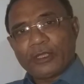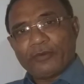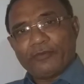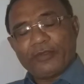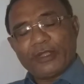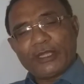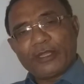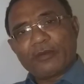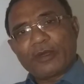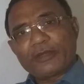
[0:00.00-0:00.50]

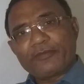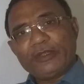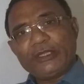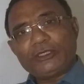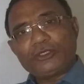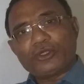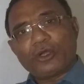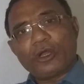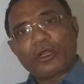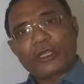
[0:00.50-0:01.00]
Whenever we
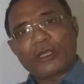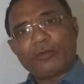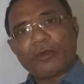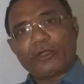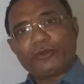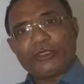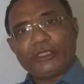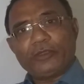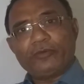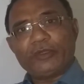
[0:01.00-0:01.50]
talk
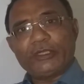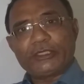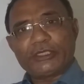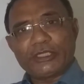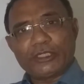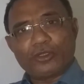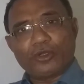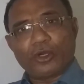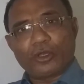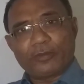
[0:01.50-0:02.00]
about
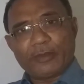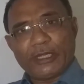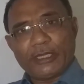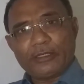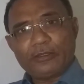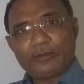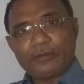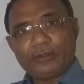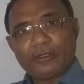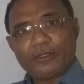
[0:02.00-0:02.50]
unitary
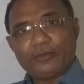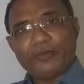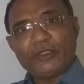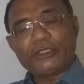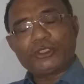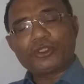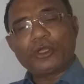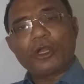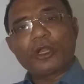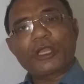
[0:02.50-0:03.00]
government,
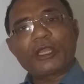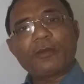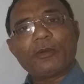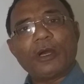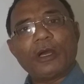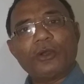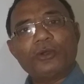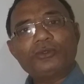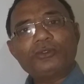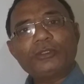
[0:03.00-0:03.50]
we talk
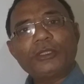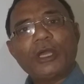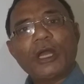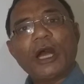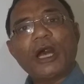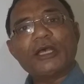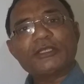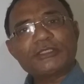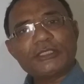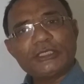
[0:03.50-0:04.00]
about
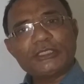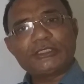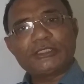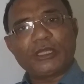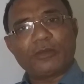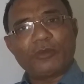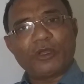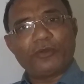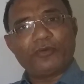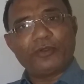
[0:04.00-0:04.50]
a
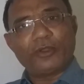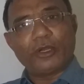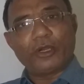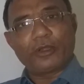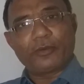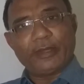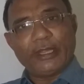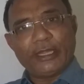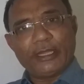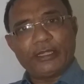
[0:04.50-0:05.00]
system of
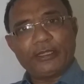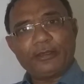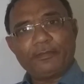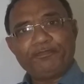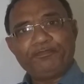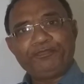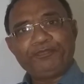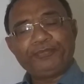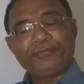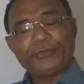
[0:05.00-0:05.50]
government
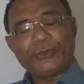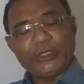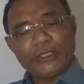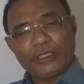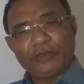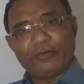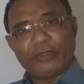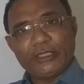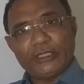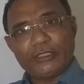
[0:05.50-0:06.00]

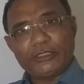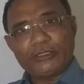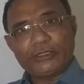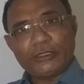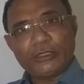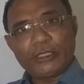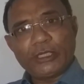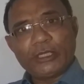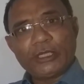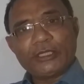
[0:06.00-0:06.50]
in
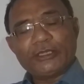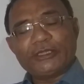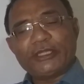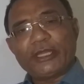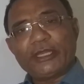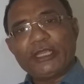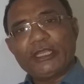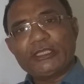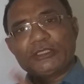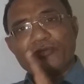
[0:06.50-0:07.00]
which there
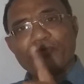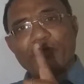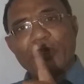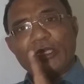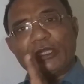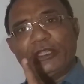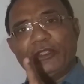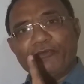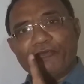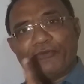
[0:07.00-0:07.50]
is
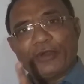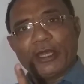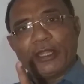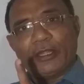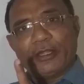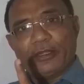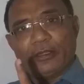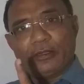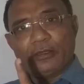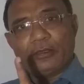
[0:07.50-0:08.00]
only
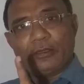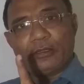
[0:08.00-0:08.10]
one